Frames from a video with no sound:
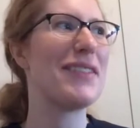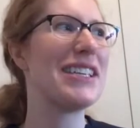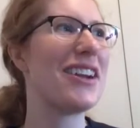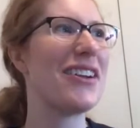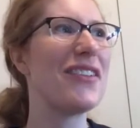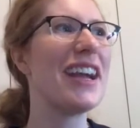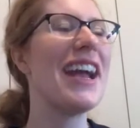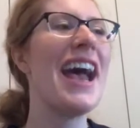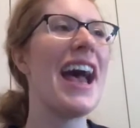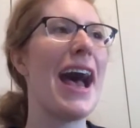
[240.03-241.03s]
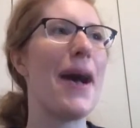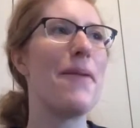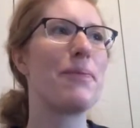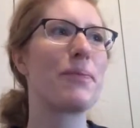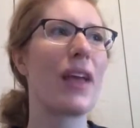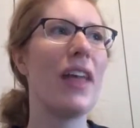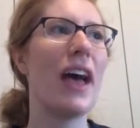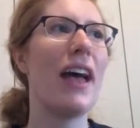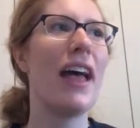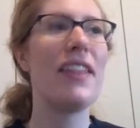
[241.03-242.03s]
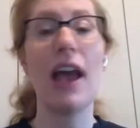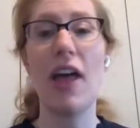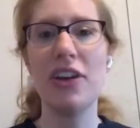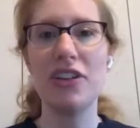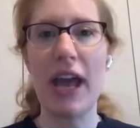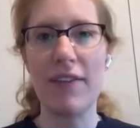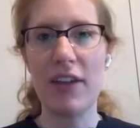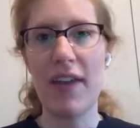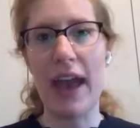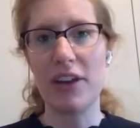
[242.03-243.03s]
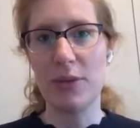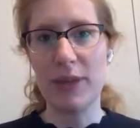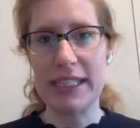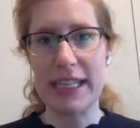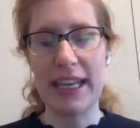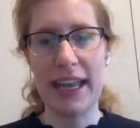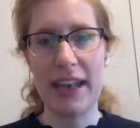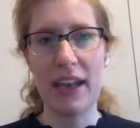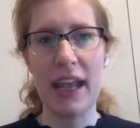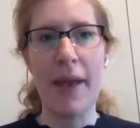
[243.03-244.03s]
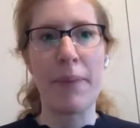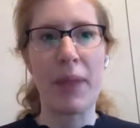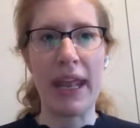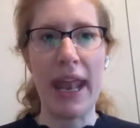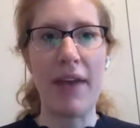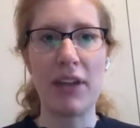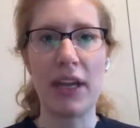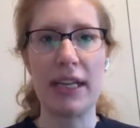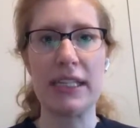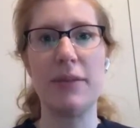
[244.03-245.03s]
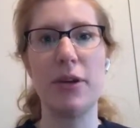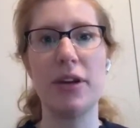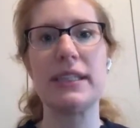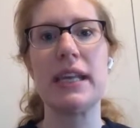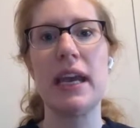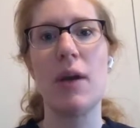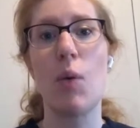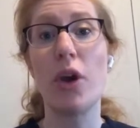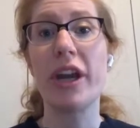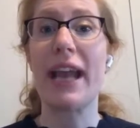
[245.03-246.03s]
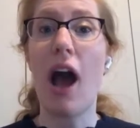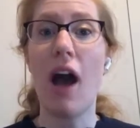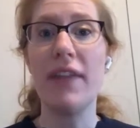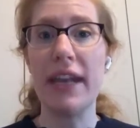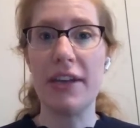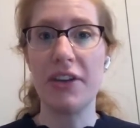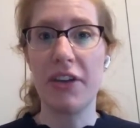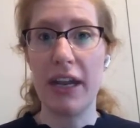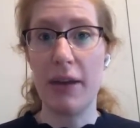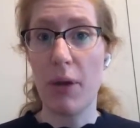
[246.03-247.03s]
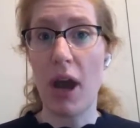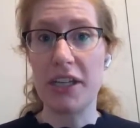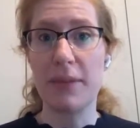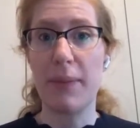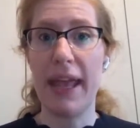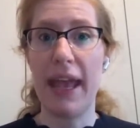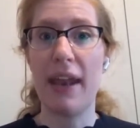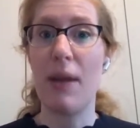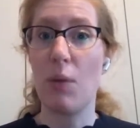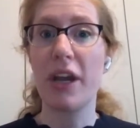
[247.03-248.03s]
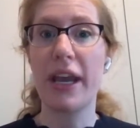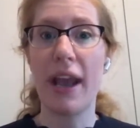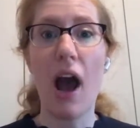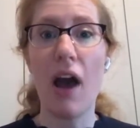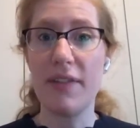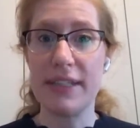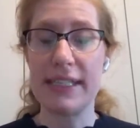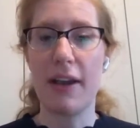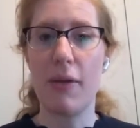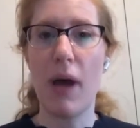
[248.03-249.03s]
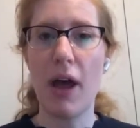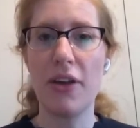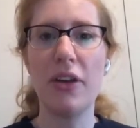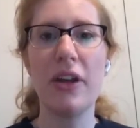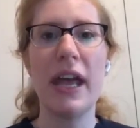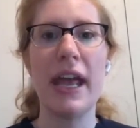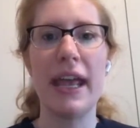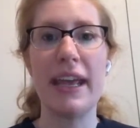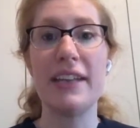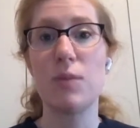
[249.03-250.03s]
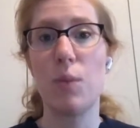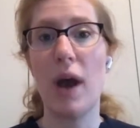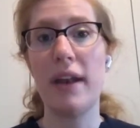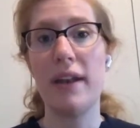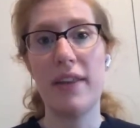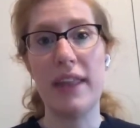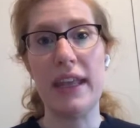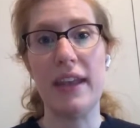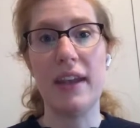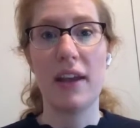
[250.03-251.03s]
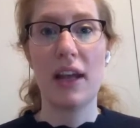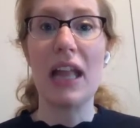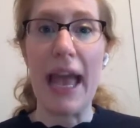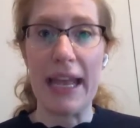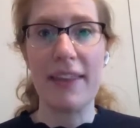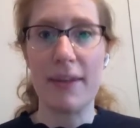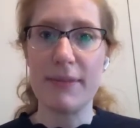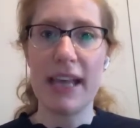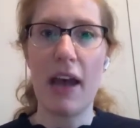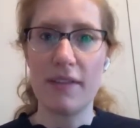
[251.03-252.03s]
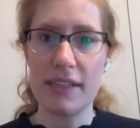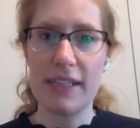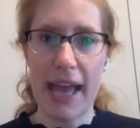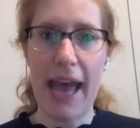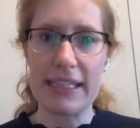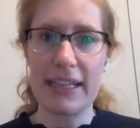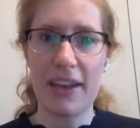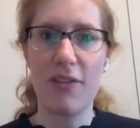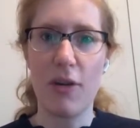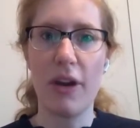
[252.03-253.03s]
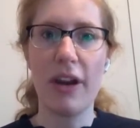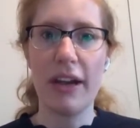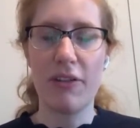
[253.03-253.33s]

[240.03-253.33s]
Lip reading: start over. The other driving factor we see in having customers working off an integrated project plan and working off a single model is what the client themselves is asking for,